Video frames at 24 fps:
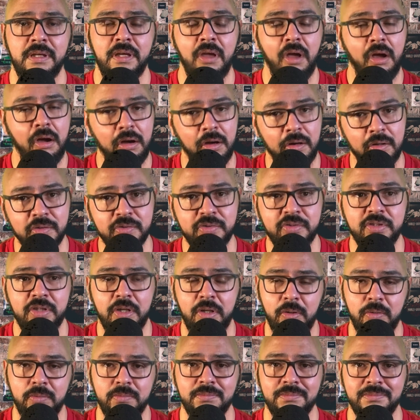
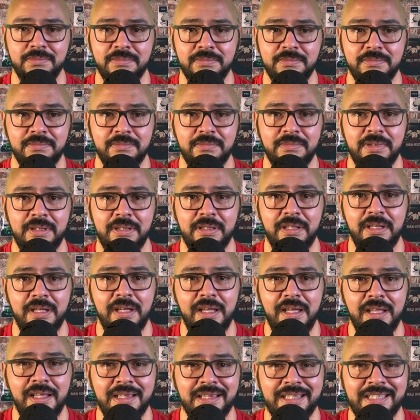Also,
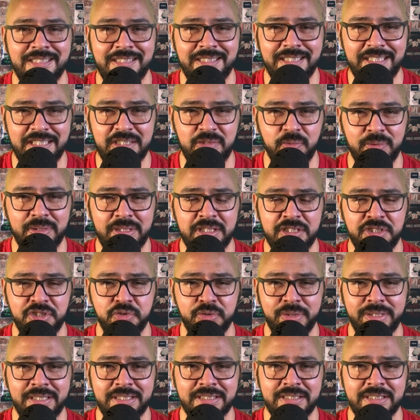the cities with the strictest